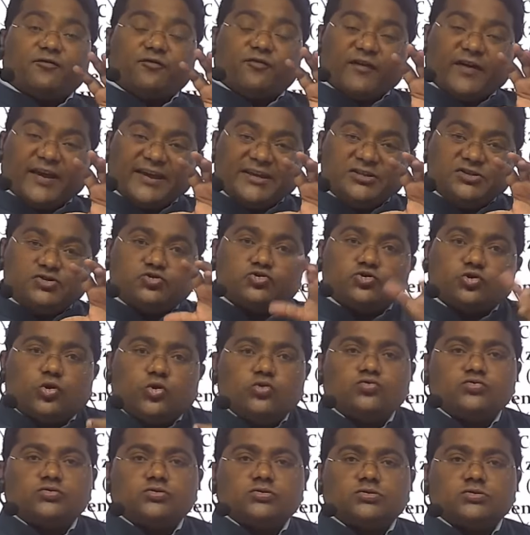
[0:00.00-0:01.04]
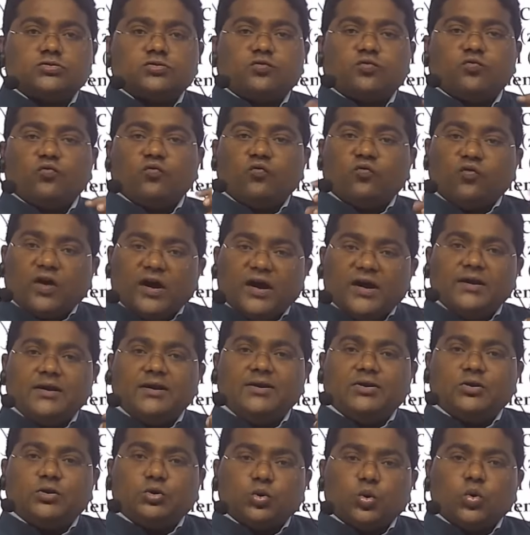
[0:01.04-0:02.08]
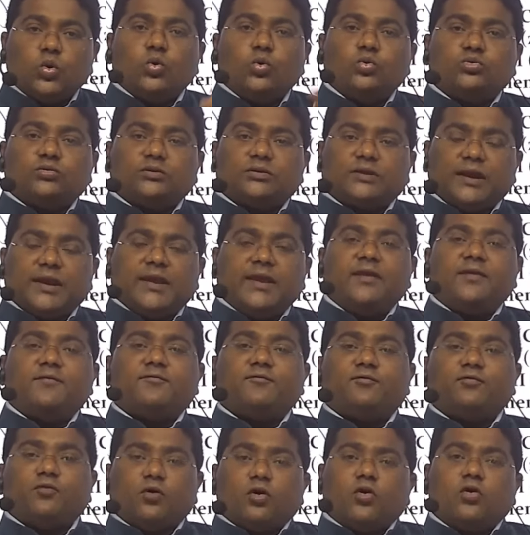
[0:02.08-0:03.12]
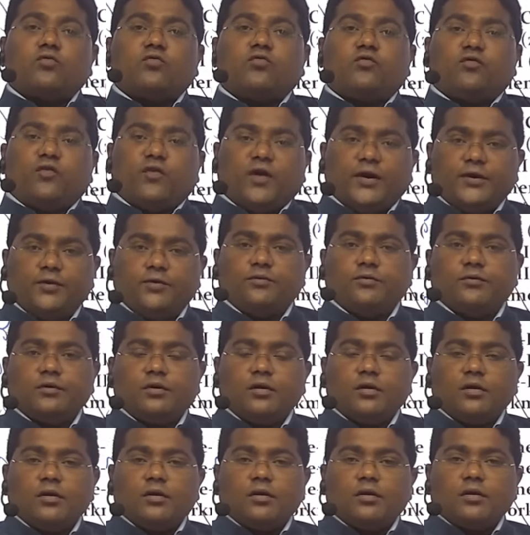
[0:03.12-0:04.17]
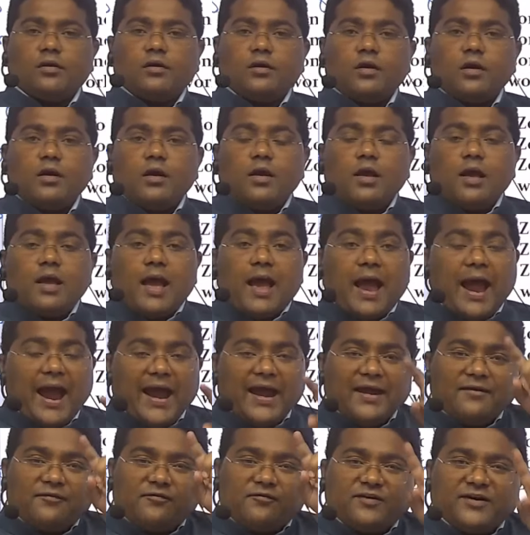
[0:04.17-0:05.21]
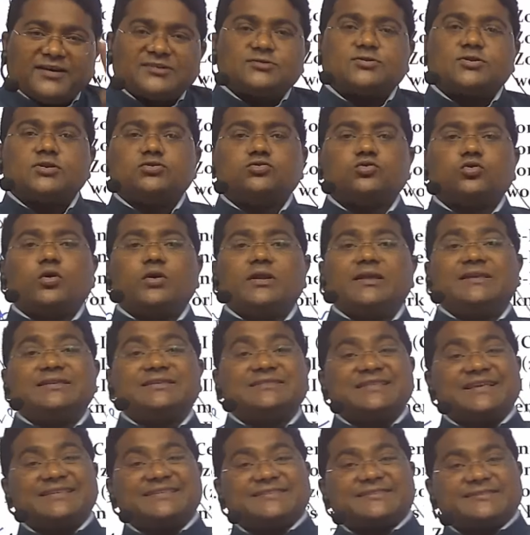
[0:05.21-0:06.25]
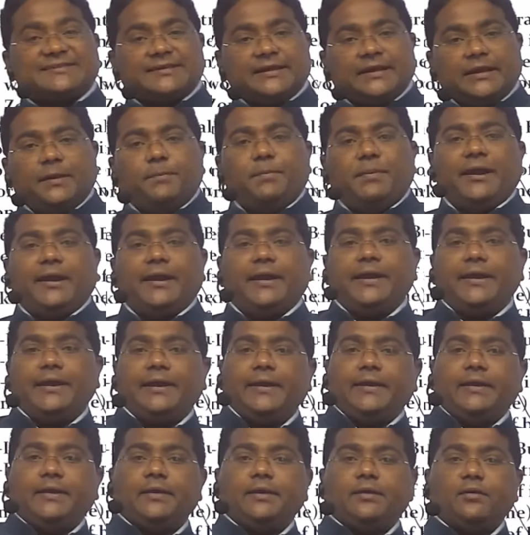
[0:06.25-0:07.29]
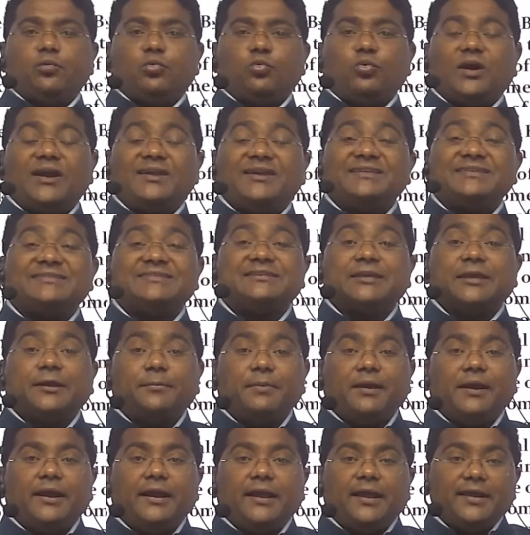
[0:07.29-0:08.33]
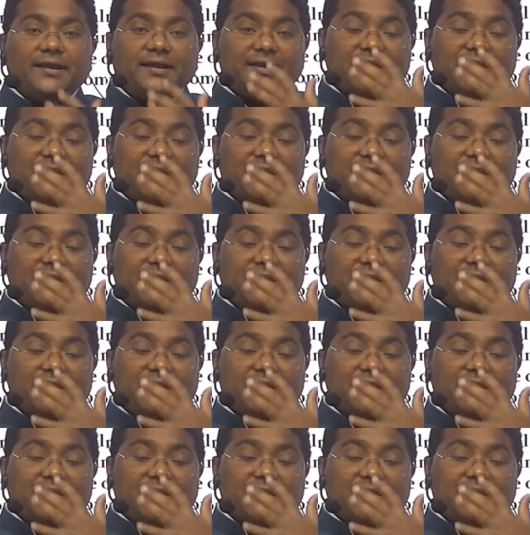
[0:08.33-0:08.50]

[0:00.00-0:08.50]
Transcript: 5 zones: 1, 2, 3, 4, 5. And first zone is the CBD. What is CBD?